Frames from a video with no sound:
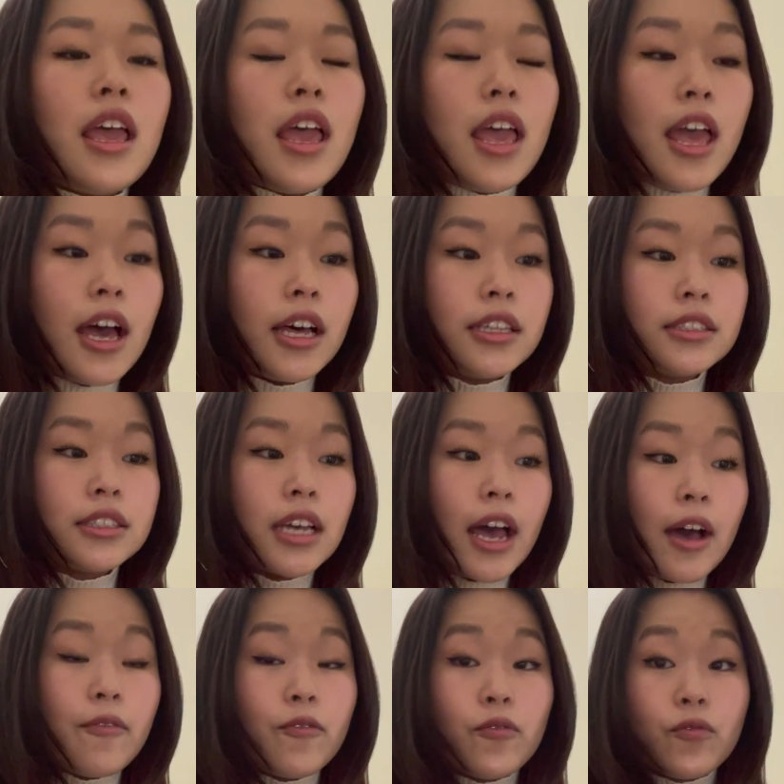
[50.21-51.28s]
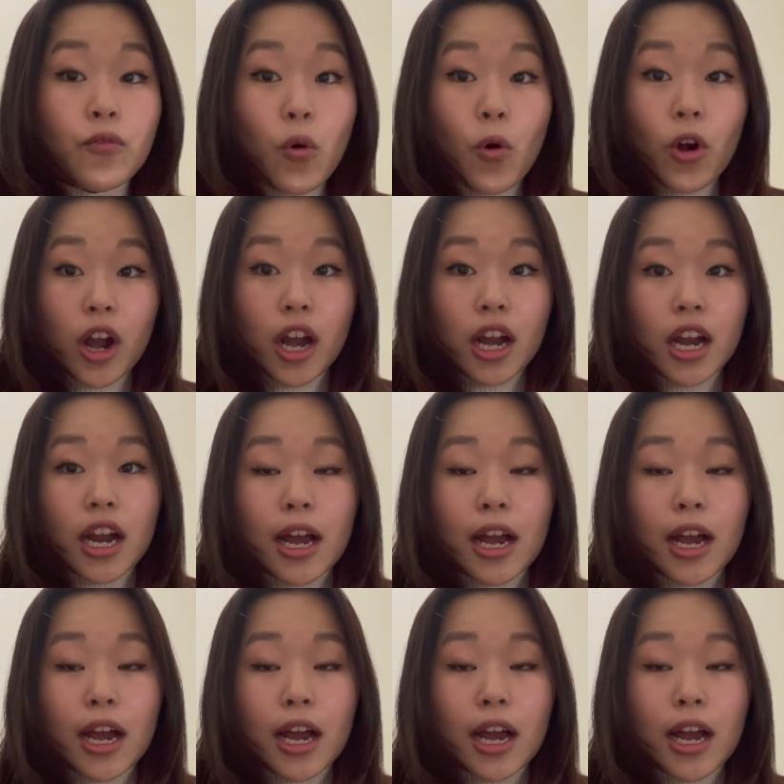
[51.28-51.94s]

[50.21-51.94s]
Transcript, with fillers: And at four,